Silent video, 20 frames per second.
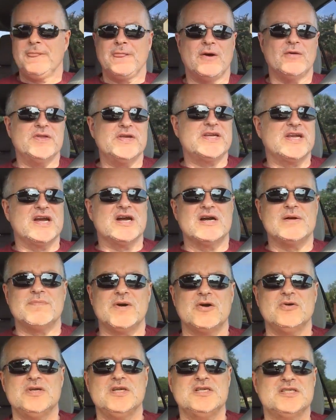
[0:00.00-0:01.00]
All they care
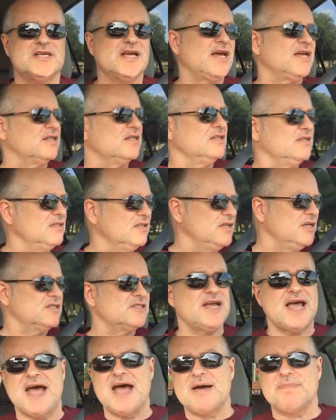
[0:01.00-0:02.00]
about is that
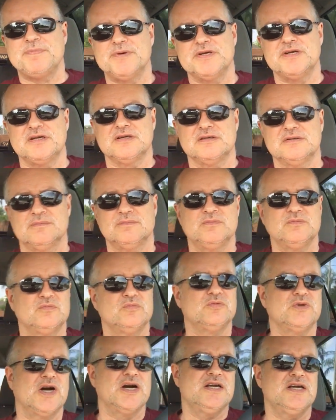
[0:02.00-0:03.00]
it's
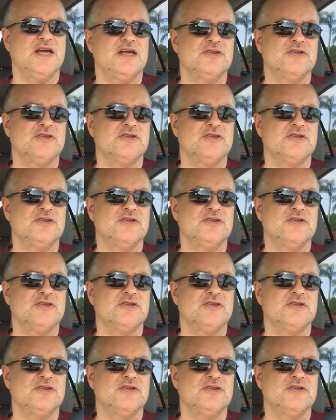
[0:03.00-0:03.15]
happening, right?